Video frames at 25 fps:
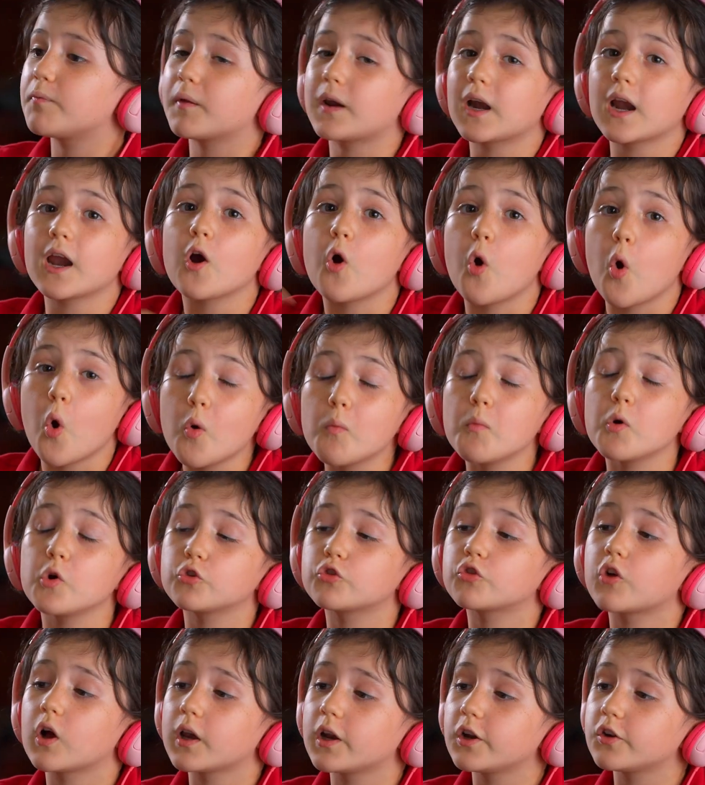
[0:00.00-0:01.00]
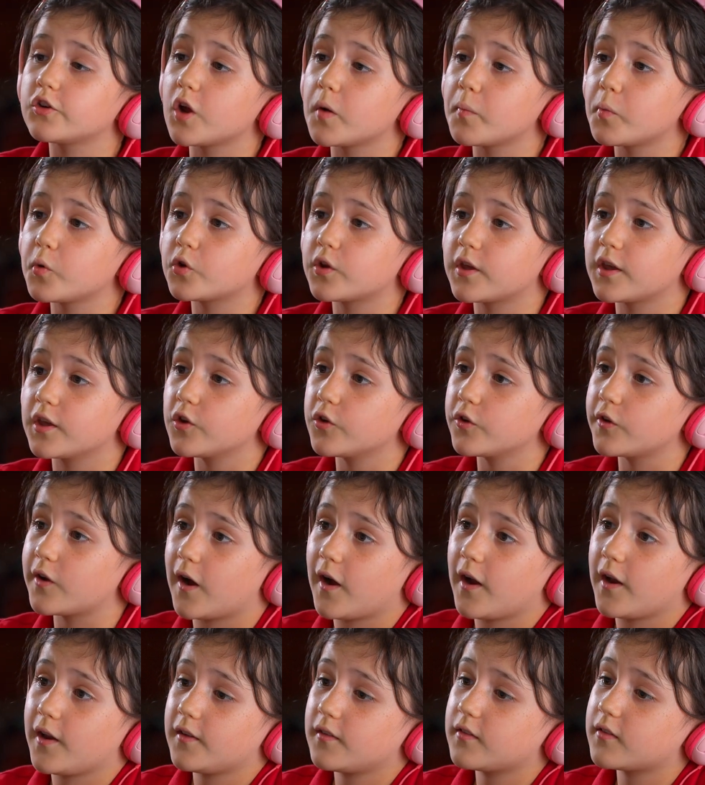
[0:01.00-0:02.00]
but I almost got a double kill,
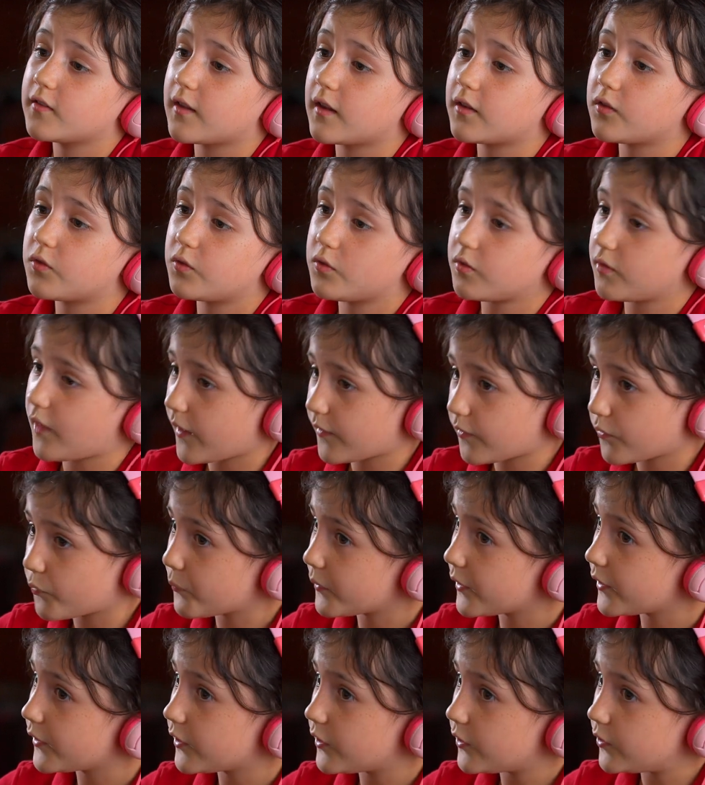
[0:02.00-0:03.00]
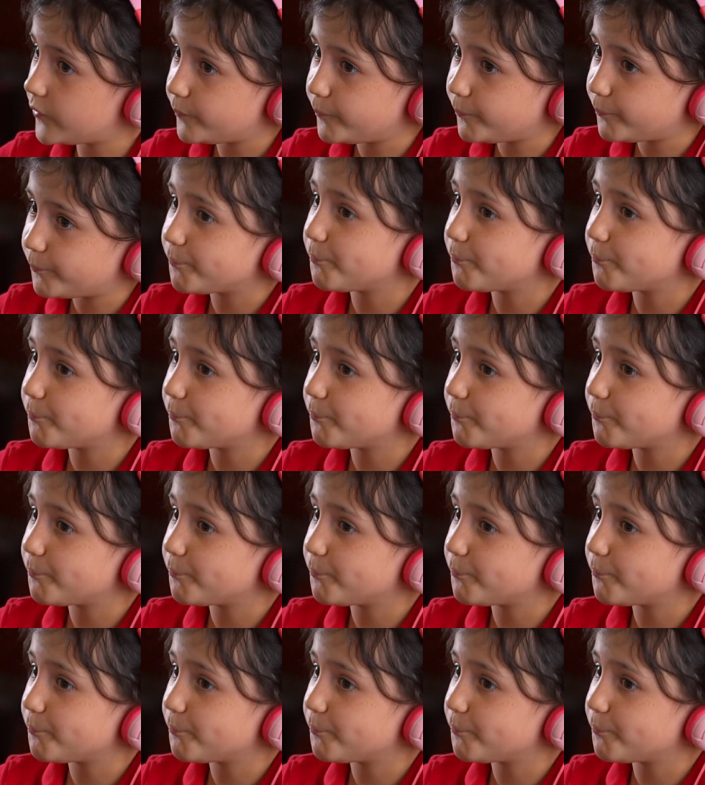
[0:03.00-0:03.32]
guys. That's, that's really good.